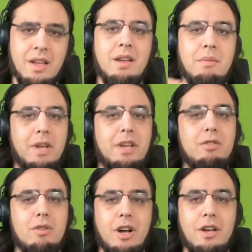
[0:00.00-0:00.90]
Make
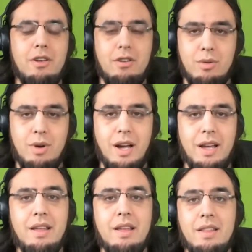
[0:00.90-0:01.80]

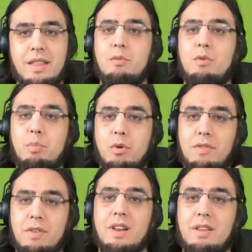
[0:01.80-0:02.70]
UI that will
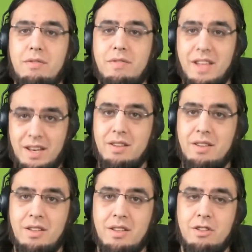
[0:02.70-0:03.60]
perfectly fit
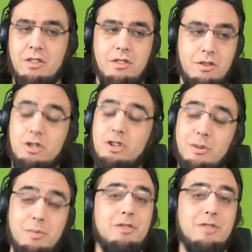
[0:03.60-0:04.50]
the
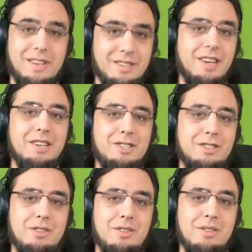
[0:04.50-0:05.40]
German
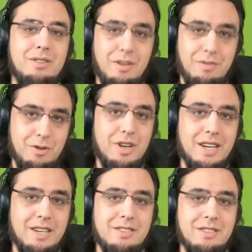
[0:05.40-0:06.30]
translation of your
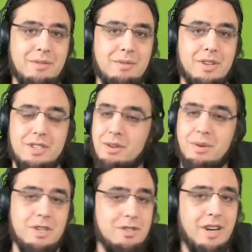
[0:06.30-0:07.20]
text, because
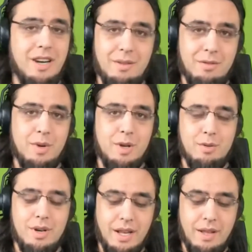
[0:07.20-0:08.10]
otherwise you're going to have to redo
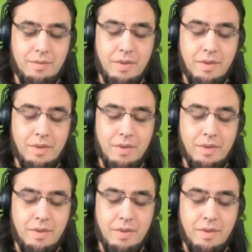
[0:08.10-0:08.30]
it again.